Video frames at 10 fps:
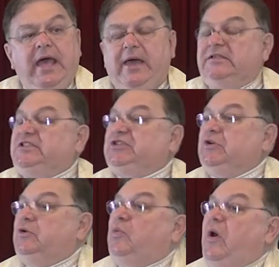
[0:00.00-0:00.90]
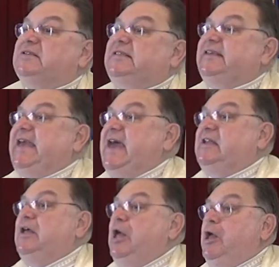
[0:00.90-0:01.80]
And soon, once
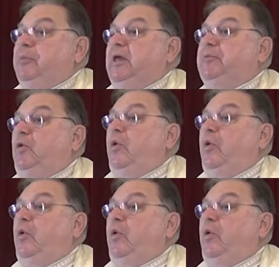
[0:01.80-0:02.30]
again, people